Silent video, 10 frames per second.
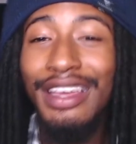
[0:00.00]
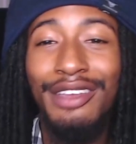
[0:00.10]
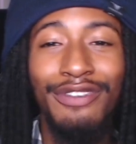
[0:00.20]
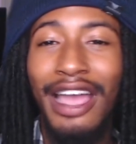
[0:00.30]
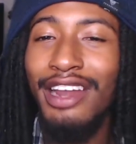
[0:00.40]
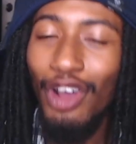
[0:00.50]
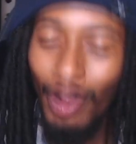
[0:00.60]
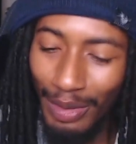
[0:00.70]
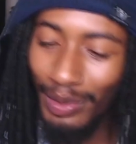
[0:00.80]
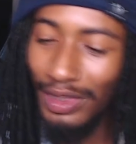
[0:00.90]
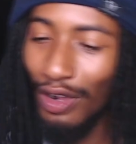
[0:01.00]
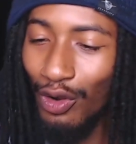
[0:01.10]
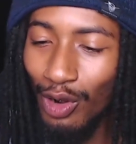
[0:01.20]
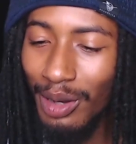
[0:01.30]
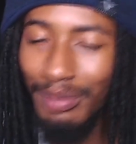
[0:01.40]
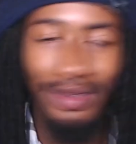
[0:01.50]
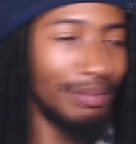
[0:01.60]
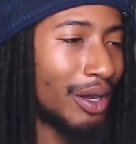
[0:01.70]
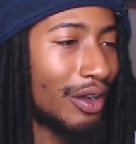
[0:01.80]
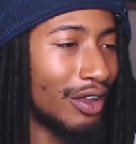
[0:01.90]
He fighting homie with the orbs, the
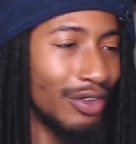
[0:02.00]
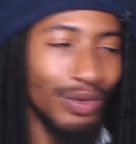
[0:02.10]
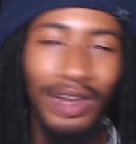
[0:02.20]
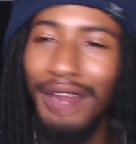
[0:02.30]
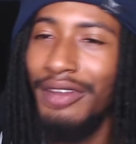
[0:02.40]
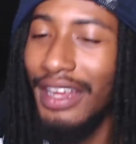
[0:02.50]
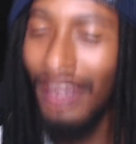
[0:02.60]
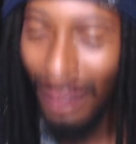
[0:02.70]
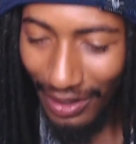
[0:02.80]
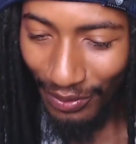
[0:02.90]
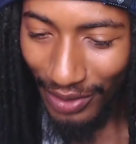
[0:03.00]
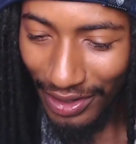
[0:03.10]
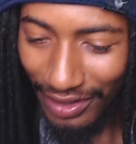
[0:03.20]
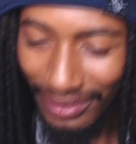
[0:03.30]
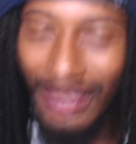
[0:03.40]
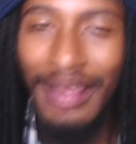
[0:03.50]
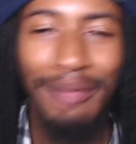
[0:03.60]
balls, whatever the hell that was.